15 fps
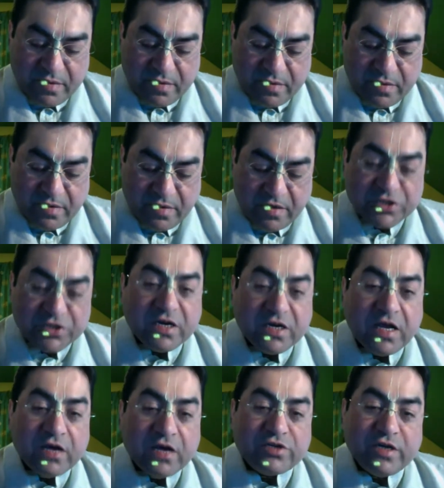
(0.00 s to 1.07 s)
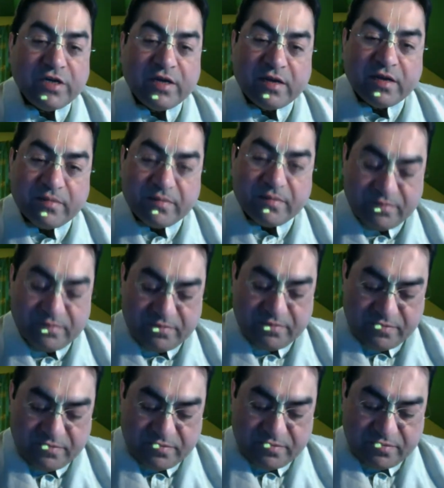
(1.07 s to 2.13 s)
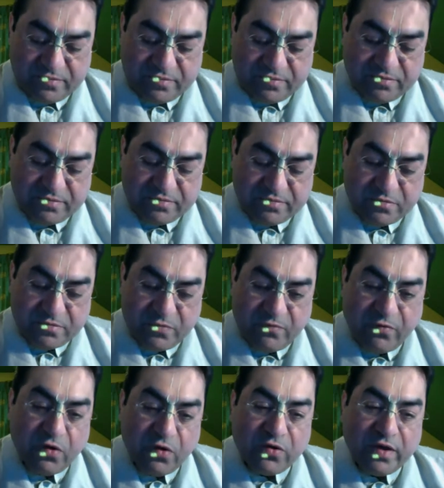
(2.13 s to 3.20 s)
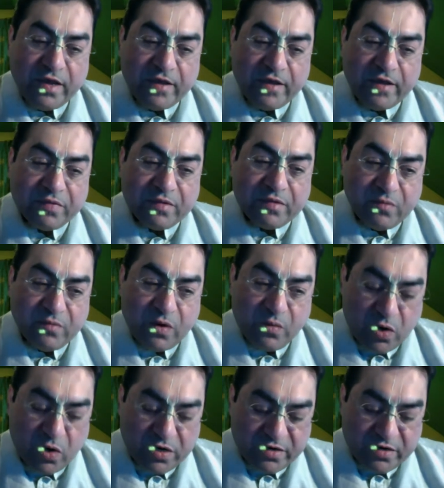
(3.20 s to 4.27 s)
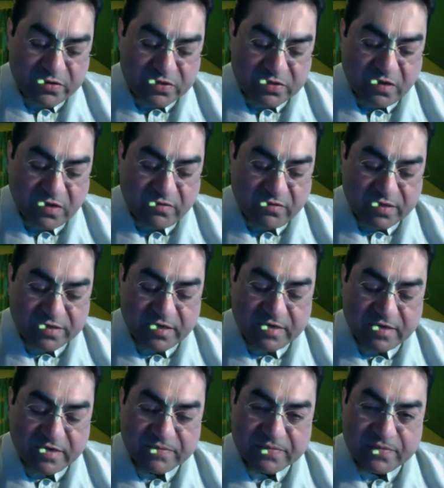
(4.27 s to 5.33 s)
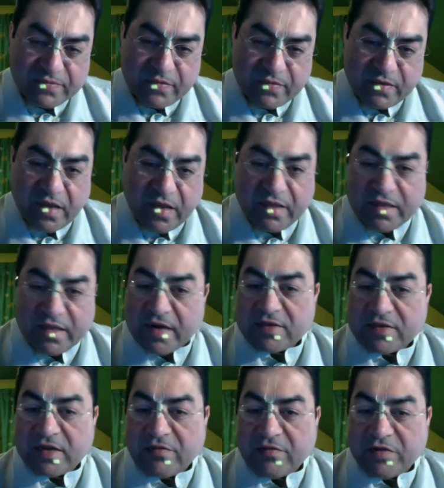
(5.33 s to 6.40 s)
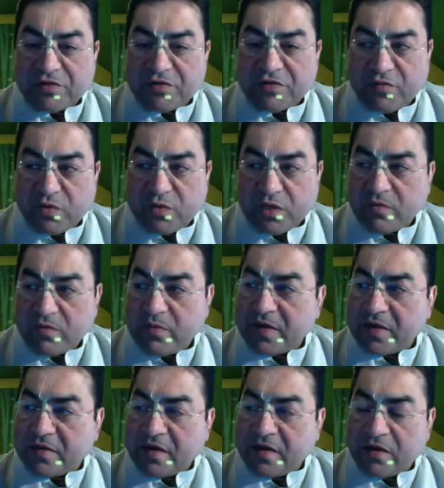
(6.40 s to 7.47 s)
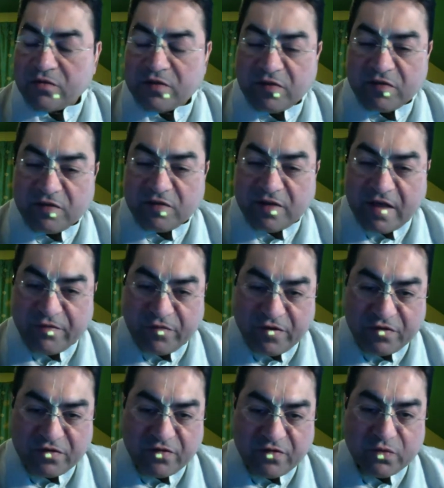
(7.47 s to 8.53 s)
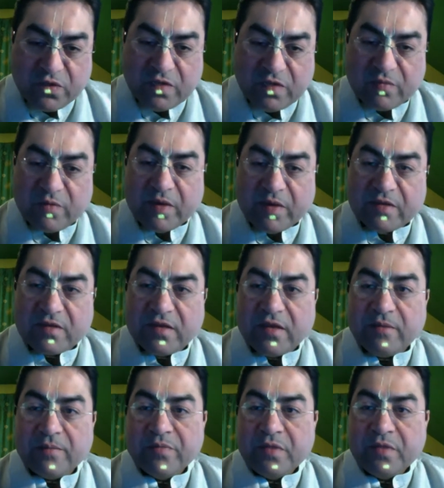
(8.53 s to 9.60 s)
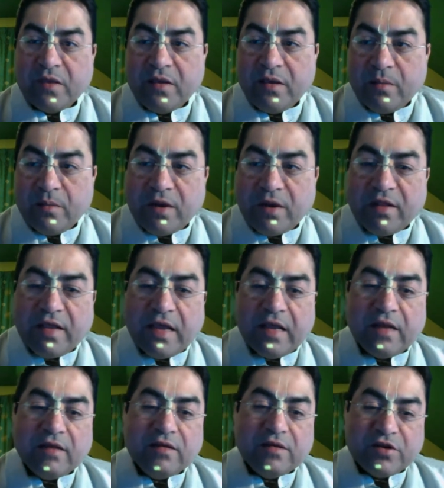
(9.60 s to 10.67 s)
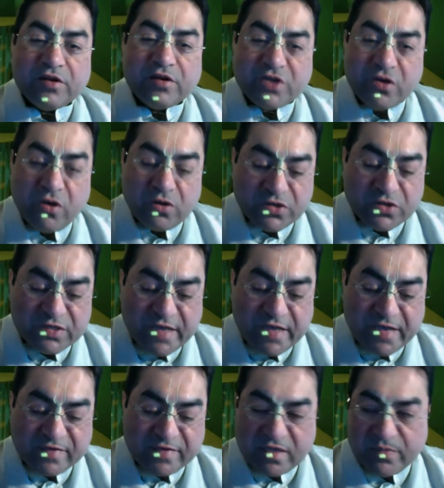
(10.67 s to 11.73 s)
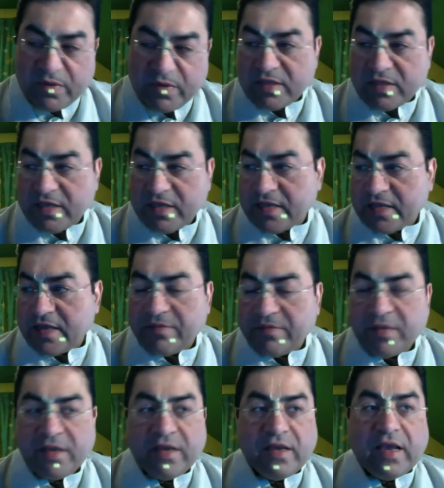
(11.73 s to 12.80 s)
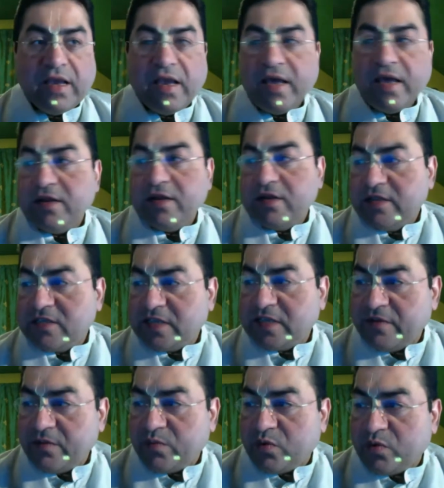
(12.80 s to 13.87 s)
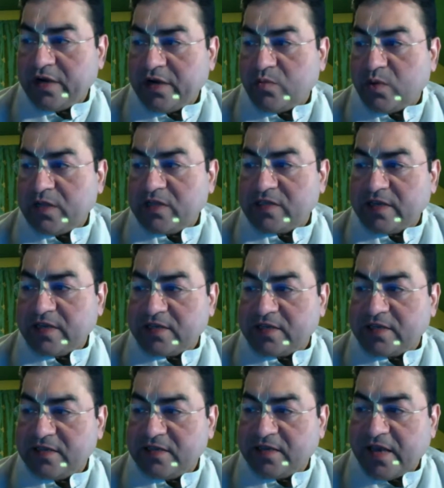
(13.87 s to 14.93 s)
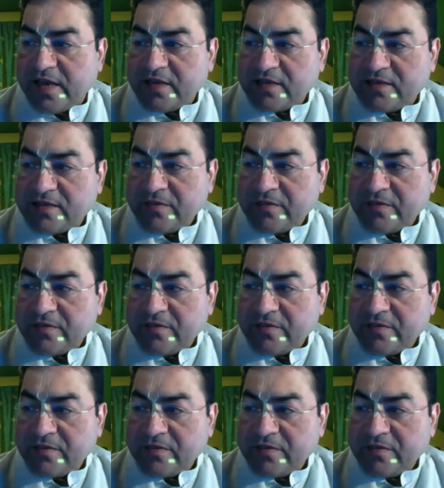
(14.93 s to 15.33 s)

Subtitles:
Krishna Anushilanam, following when wanting to serve Krishna. And that is the definition of Uttama Bhakti. Now, this is the definition of Uttama Bhakti. But then Krishna also says in the Bhagavad Gita, and in 7.16, he says,